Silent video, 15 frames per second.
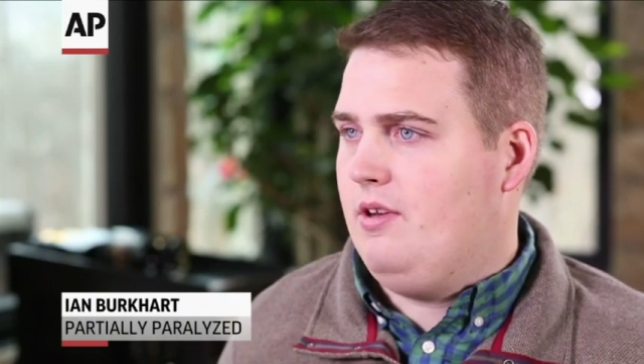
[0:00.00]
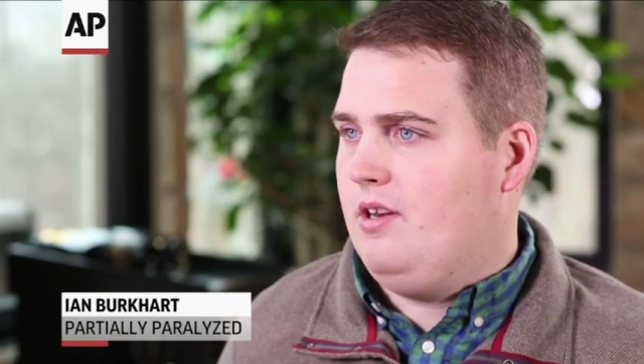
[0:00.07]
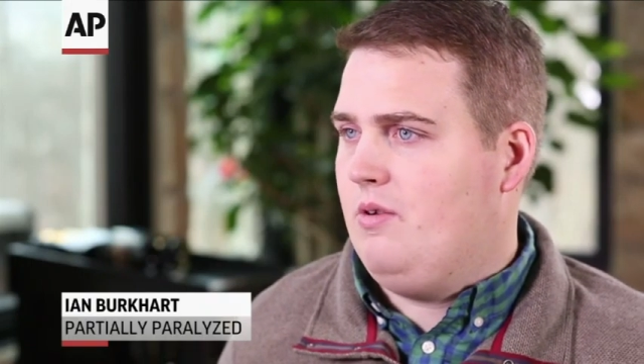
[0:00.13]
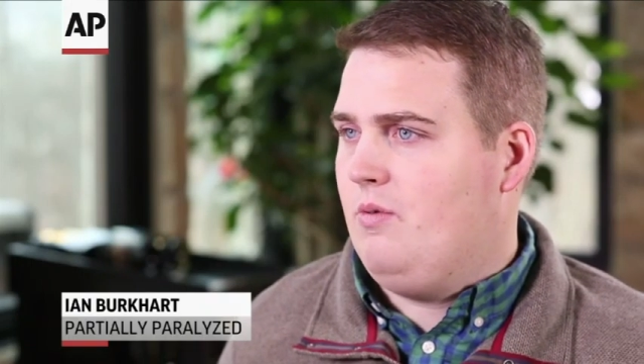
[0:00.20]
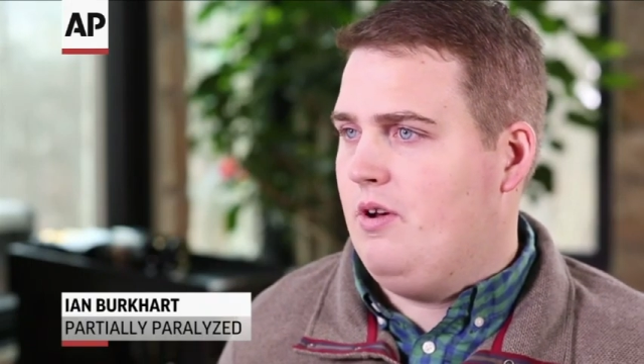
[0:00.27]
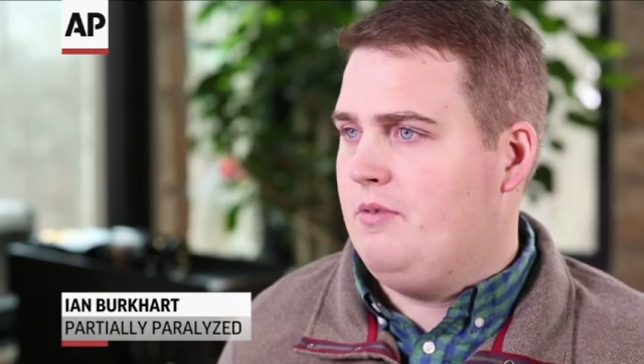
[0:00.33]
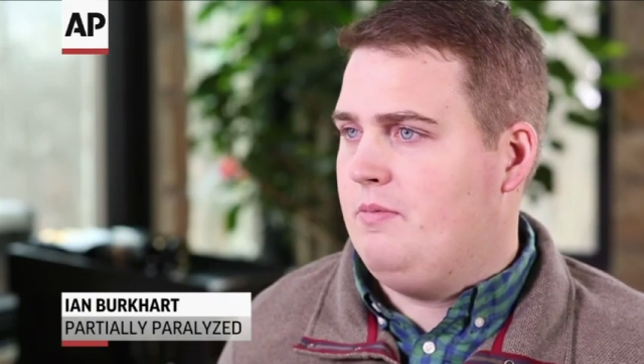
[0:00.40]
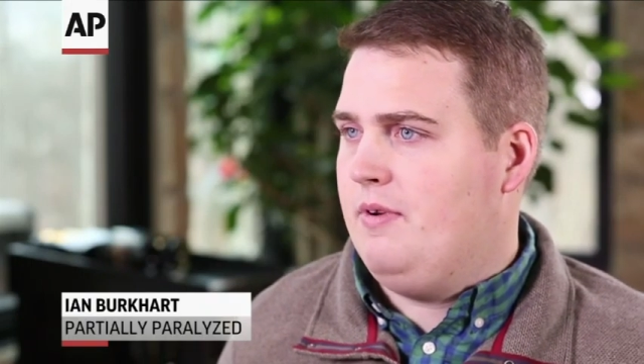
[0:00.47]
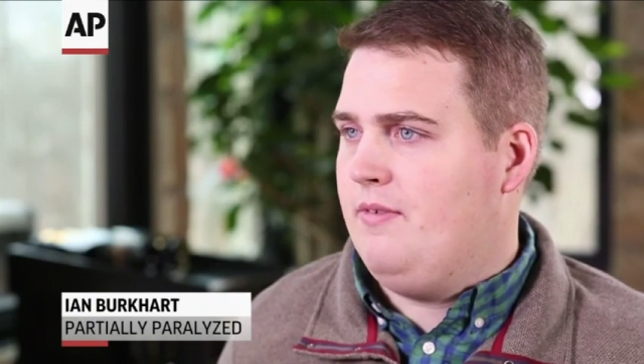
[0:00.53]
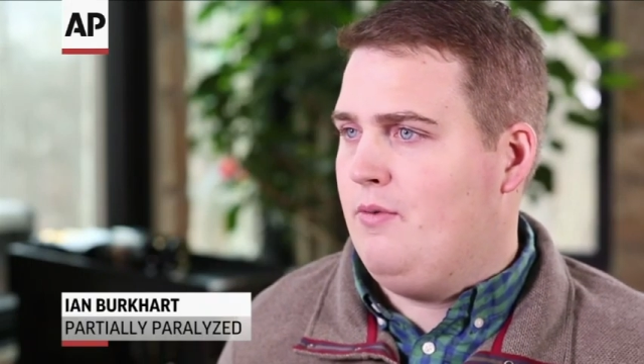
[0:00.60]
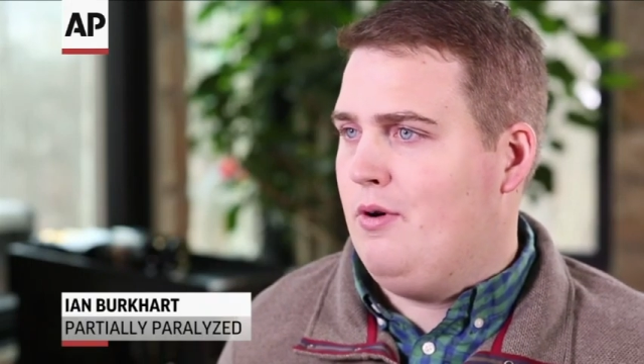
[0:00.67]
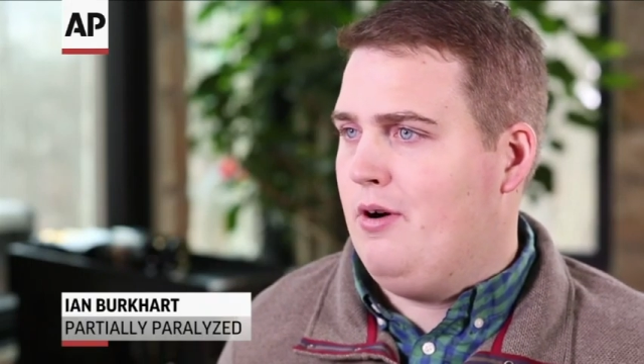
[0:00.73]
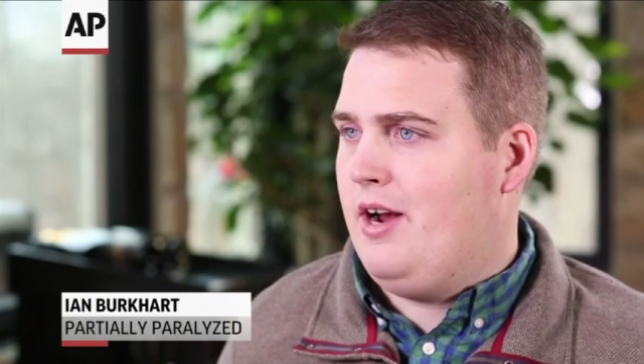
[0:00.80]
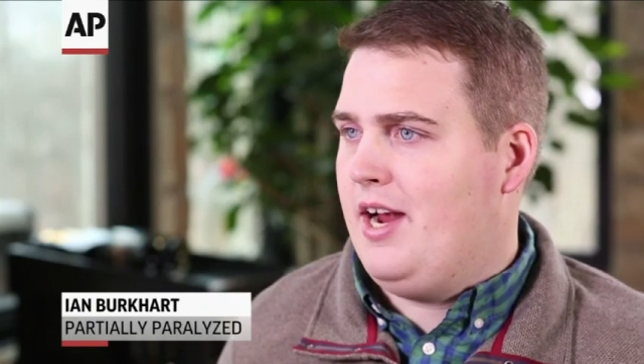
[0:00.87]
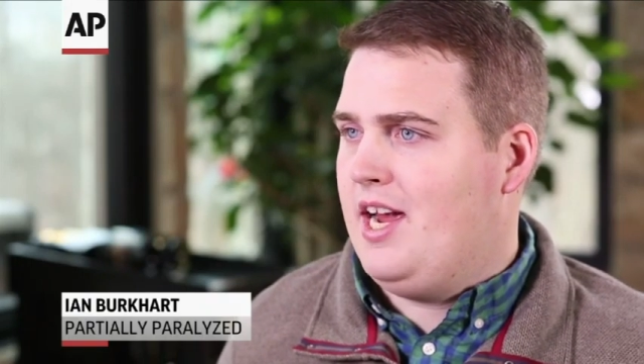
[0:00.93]
it was
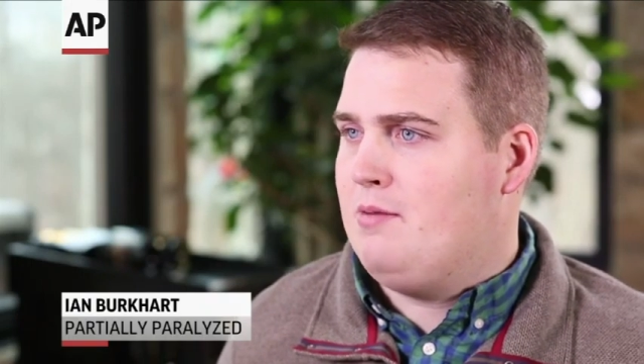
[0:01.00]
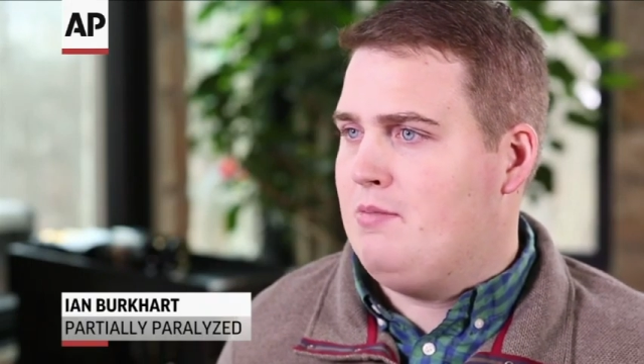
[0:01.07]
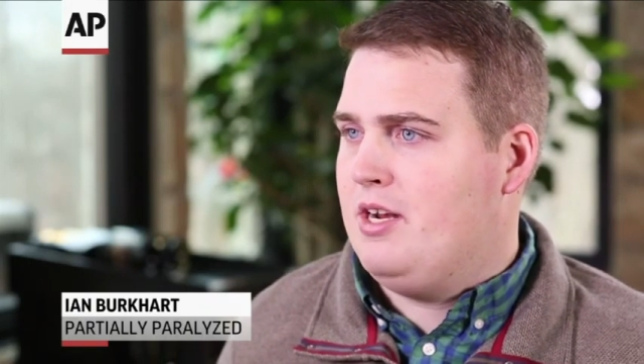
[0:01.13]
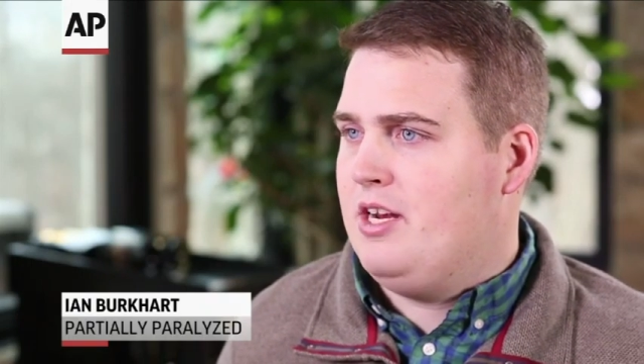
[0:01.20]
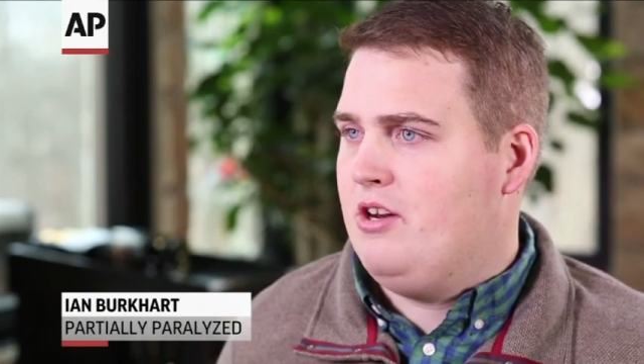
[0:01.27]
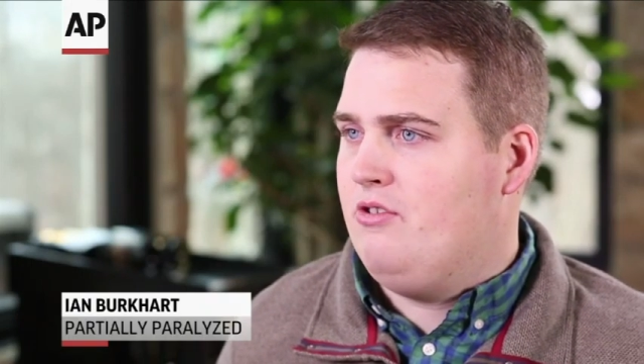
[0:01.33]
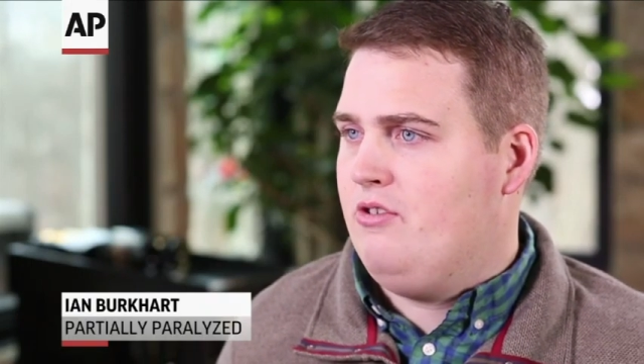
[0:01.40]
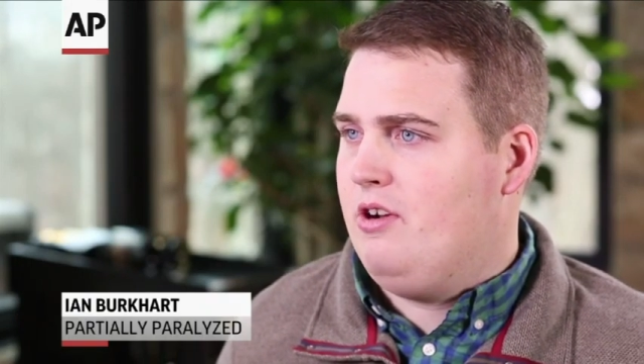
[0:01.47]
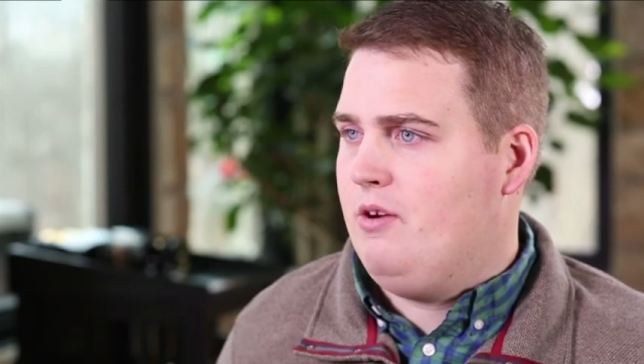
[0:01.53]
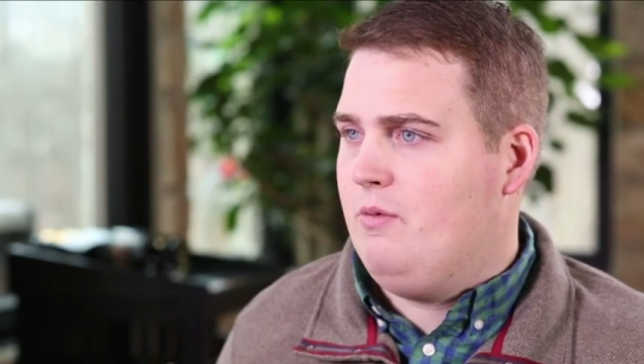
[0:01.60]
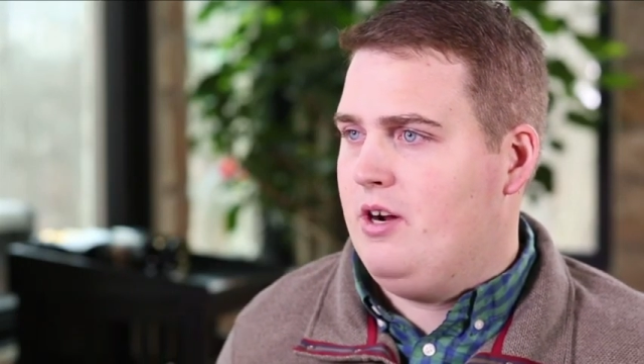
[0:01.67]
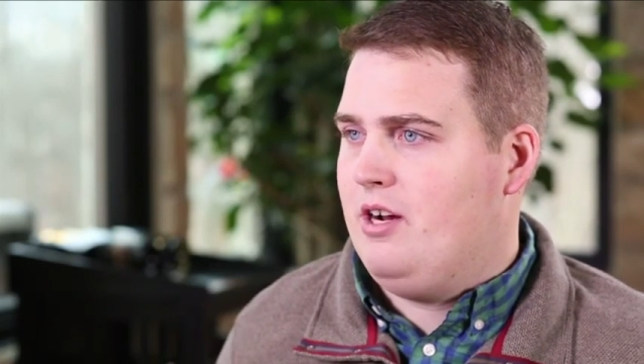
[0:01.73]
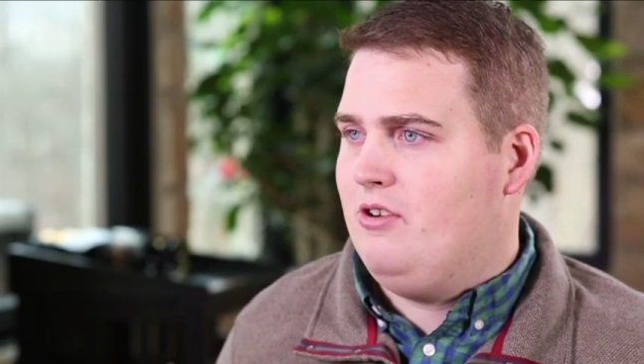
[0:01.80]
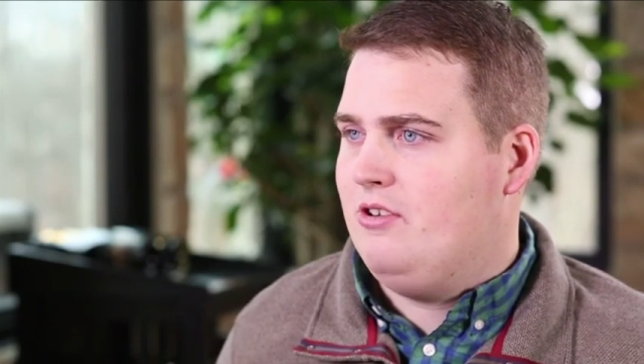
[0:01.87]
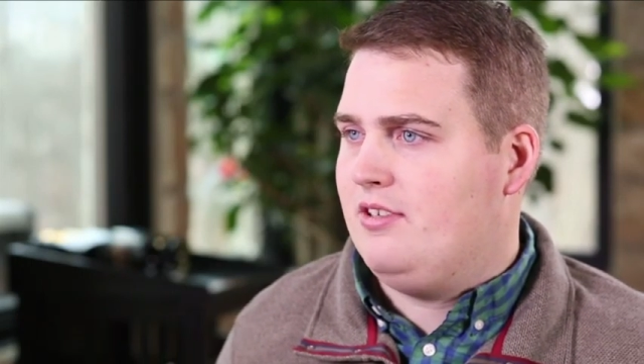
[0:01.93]
before I had my injury,
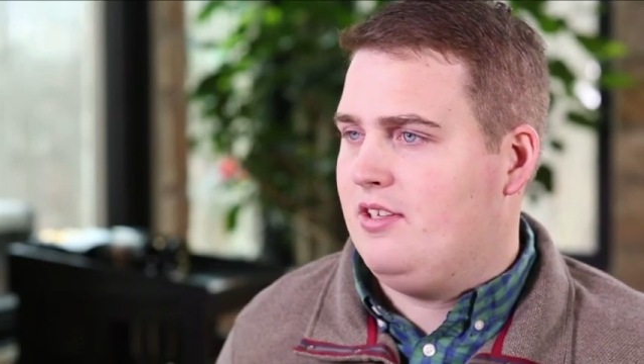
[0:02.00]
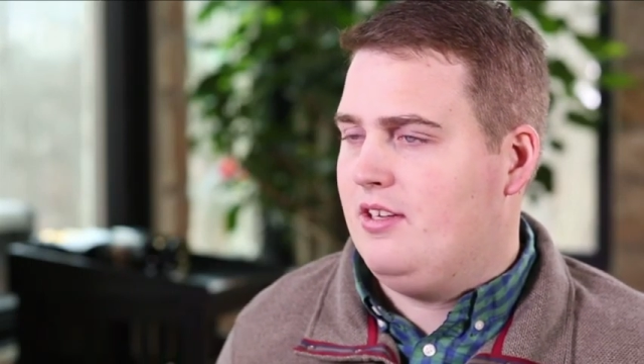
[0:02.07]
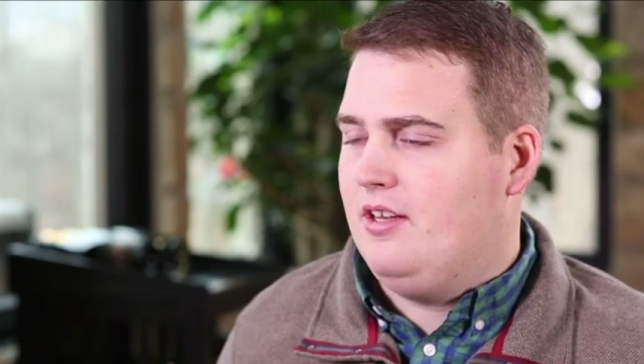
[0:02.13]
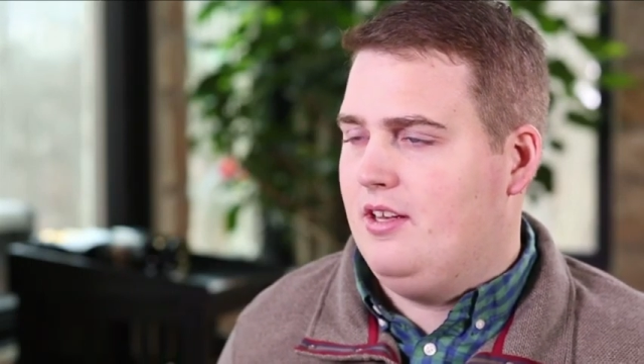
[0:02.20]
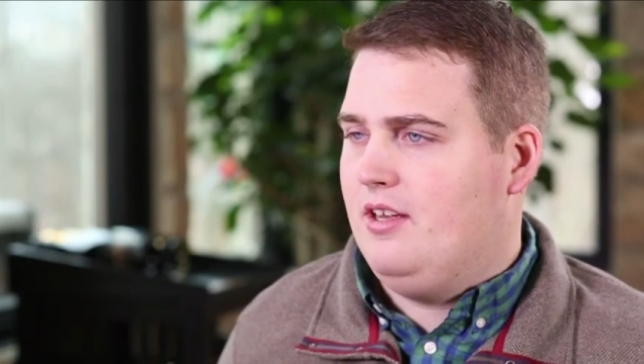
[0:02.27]
where I just